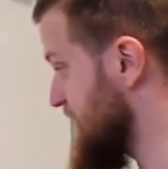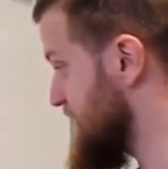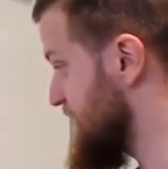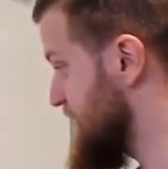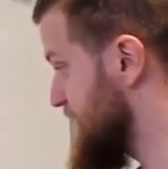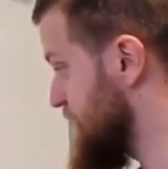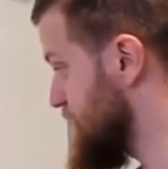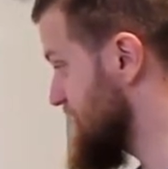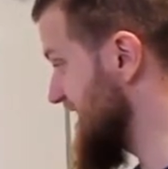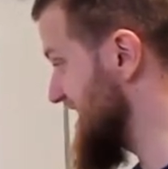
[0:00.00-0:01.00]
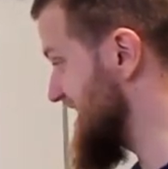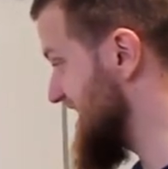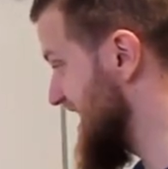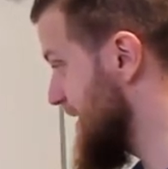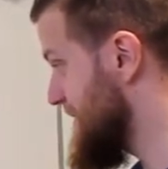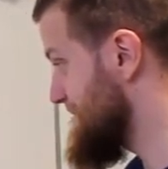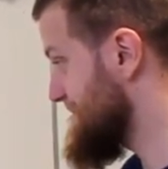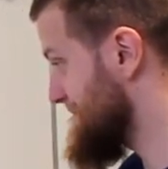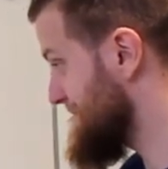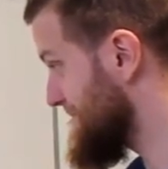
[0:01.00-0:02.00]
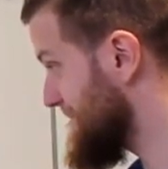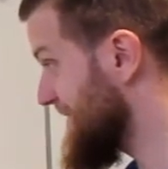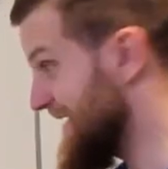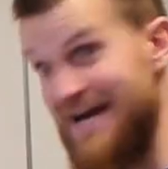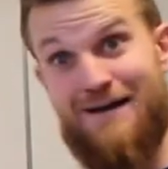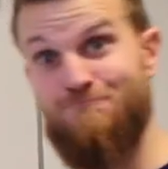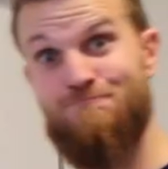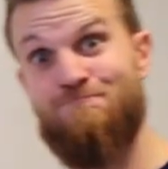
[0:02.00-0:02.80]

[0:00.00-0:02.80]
free. Yeah,